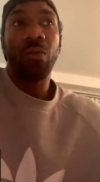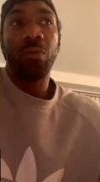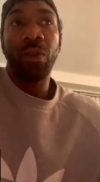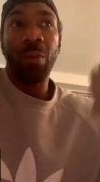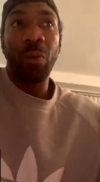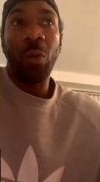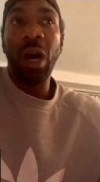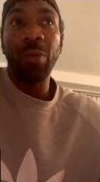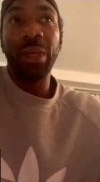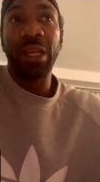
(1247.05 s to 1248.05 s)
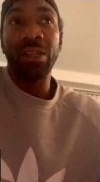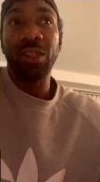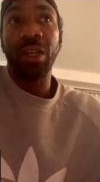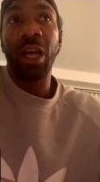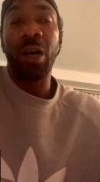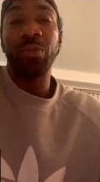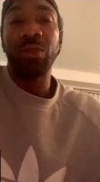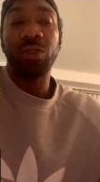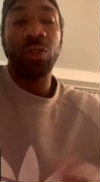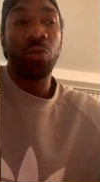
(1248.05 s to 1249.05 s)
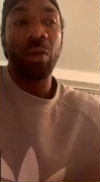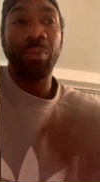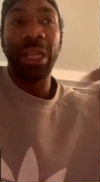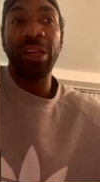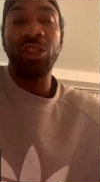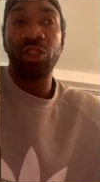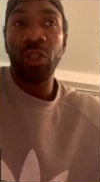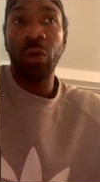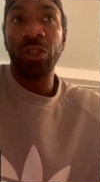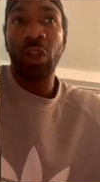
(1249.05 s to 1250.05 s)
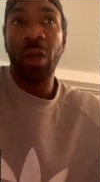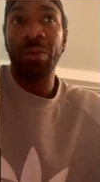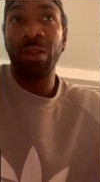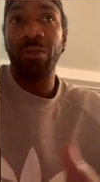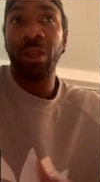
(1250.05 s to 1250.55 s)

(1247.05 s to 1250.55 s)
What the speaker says: number one, because it'll help to replenish you in terms of,